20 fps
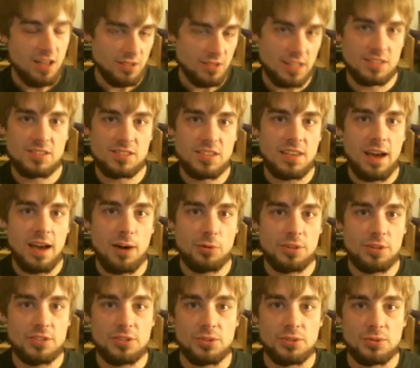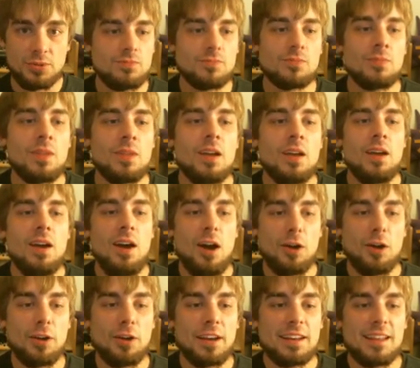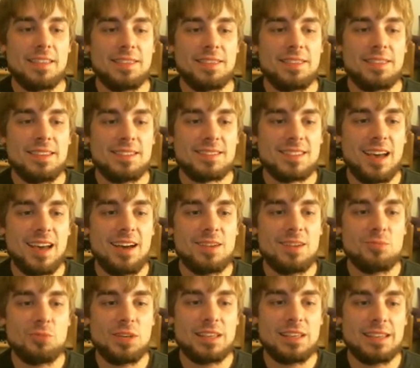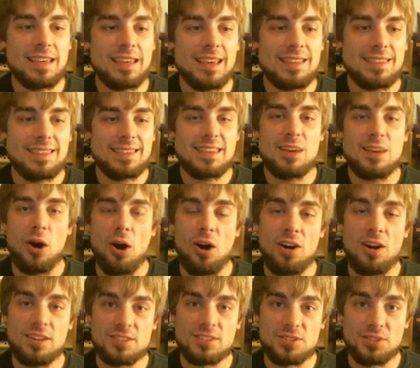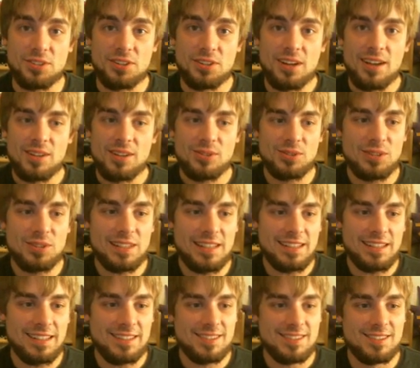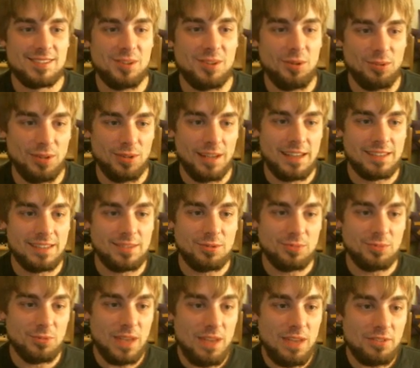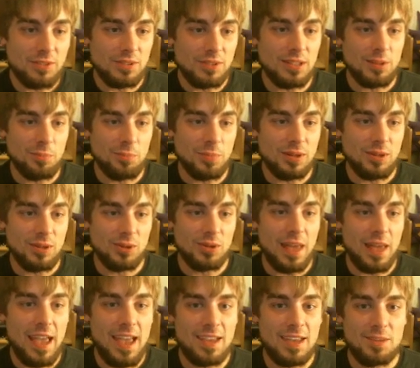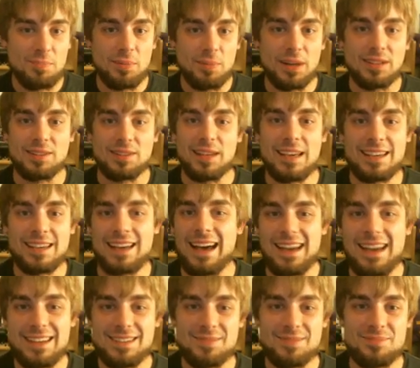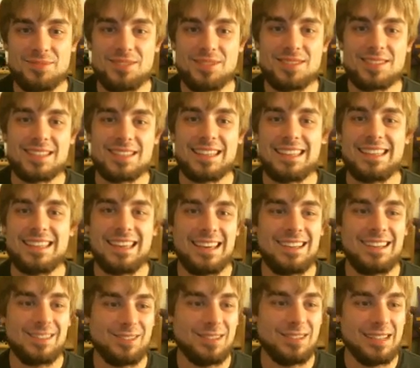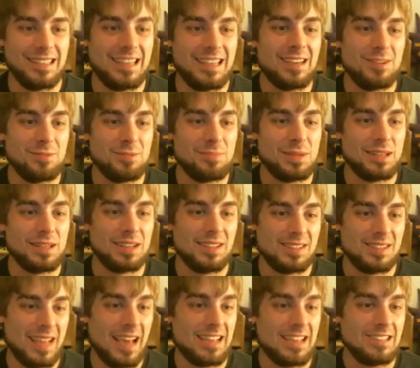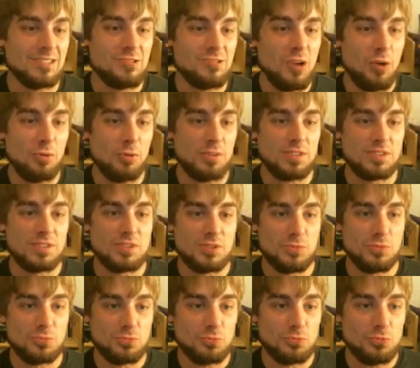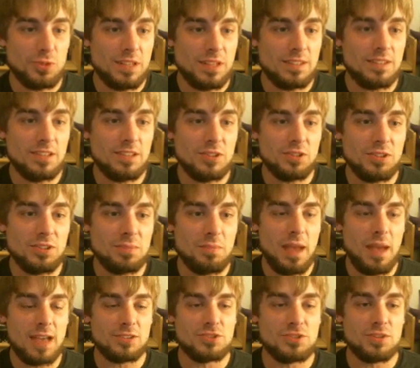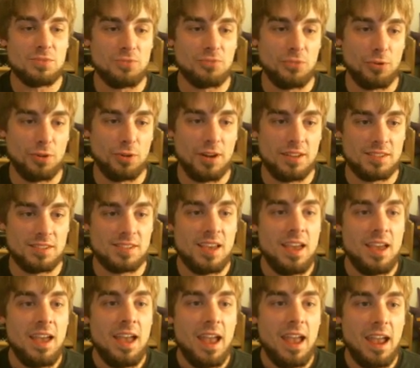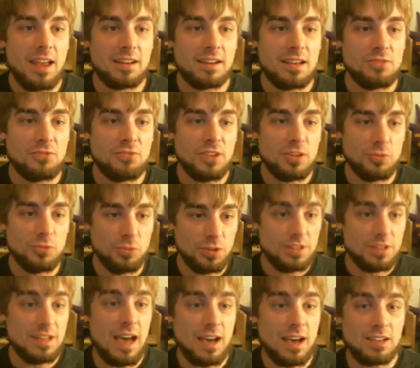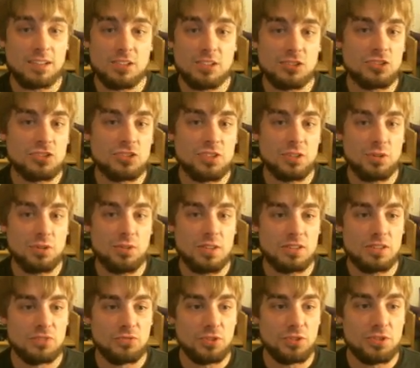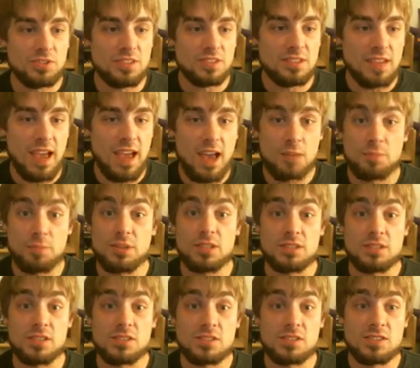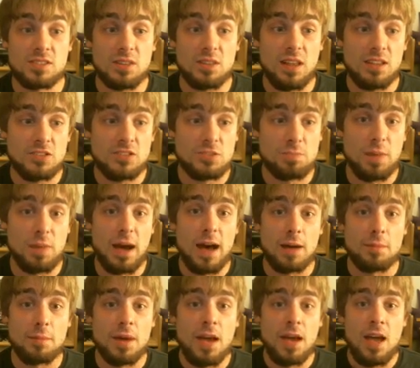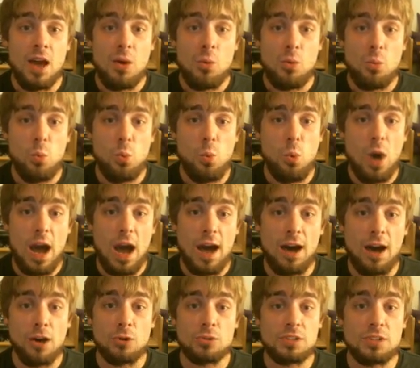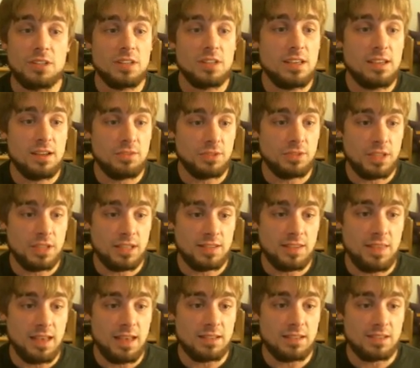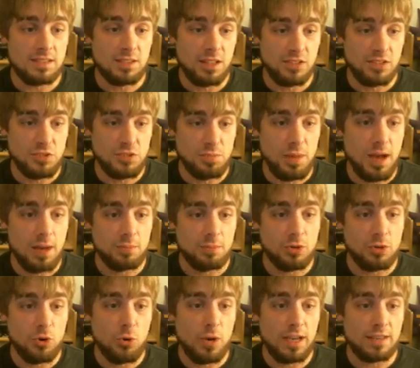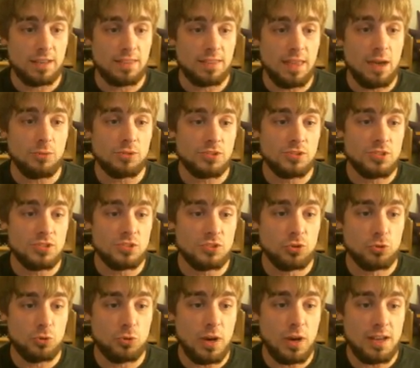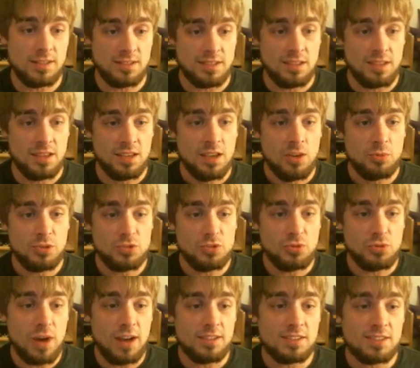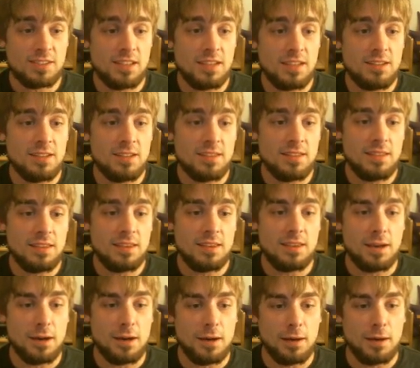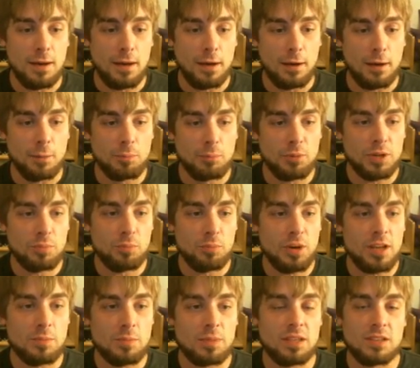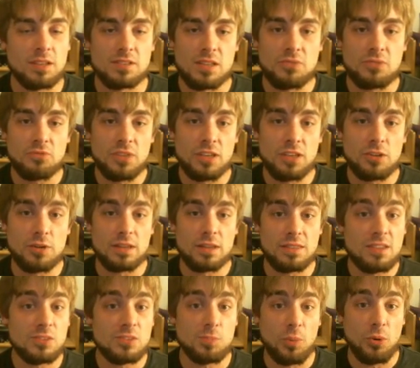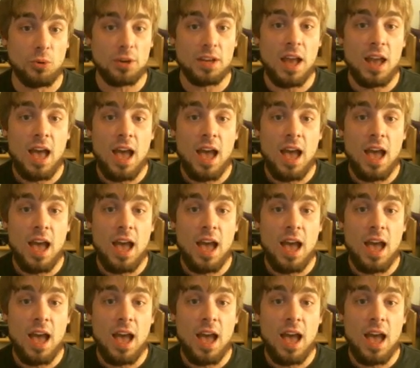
Let's see how we do. Alright, and this time we get the Haunter lead. So, like, we have a little bit of lag, but, like, I am just giggling here because I know this is a really good matchup for us, and I figure we're not going to shield this first attack, but it's a Sludge Bomb. Wow, did he ever get to that Sludge Bomb quick. That was just crazy. We try to send in the Brick Break because I figure at this point